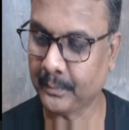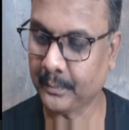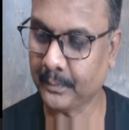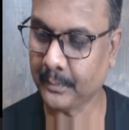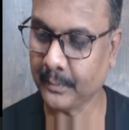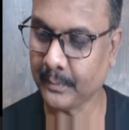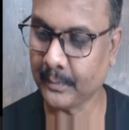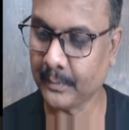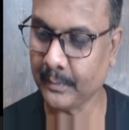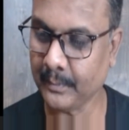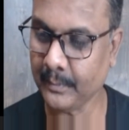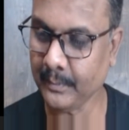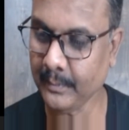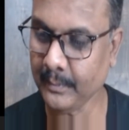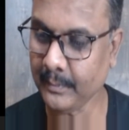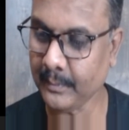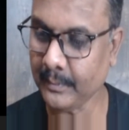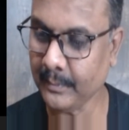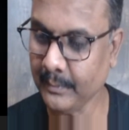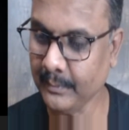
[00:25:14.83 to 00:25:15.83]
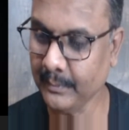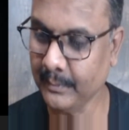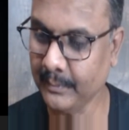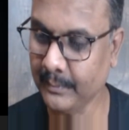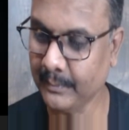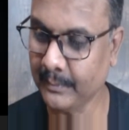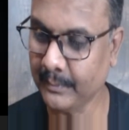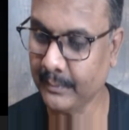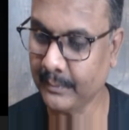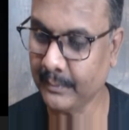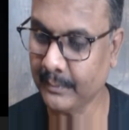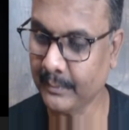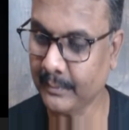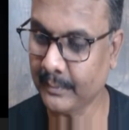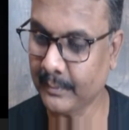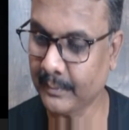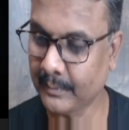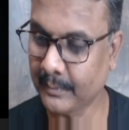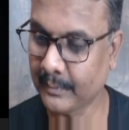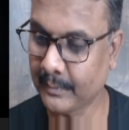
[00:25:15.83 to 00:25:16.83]

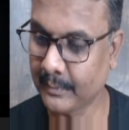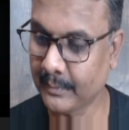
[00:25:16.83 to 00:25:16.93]
No one is speaking in this clip.